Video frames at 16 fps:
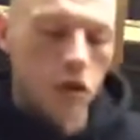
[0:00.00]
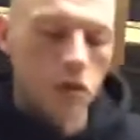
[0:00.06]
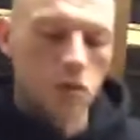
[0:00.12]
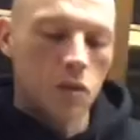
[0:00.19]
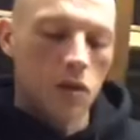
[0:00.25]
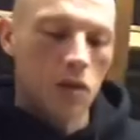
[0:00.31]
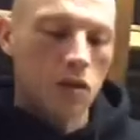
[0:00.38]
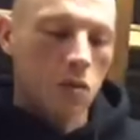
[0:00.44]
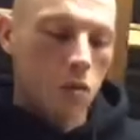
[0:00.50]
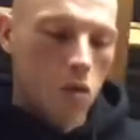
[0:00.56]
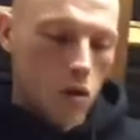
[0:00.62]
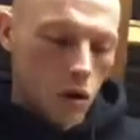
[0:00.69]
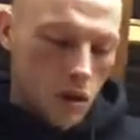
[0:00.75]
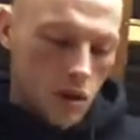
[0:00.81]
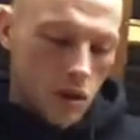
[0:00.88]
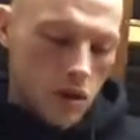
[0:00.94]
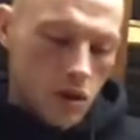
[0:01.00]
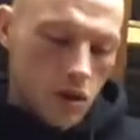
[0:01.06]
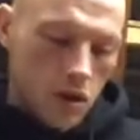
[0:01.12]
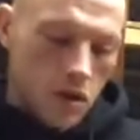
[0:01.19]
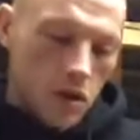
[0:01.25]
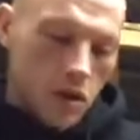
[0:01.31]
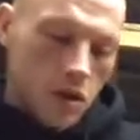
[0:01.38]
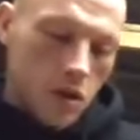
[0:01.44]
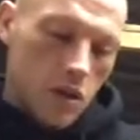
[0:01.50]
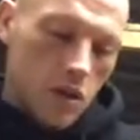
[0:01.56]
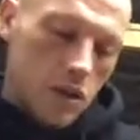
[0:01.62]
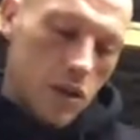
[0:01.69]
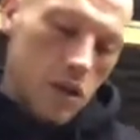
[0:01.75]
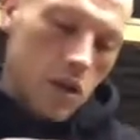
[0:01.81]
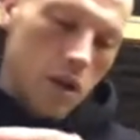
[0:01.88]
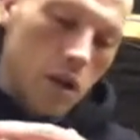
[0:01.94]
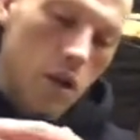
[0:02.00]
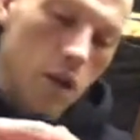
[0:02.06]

trust me, small hook links are good, you know.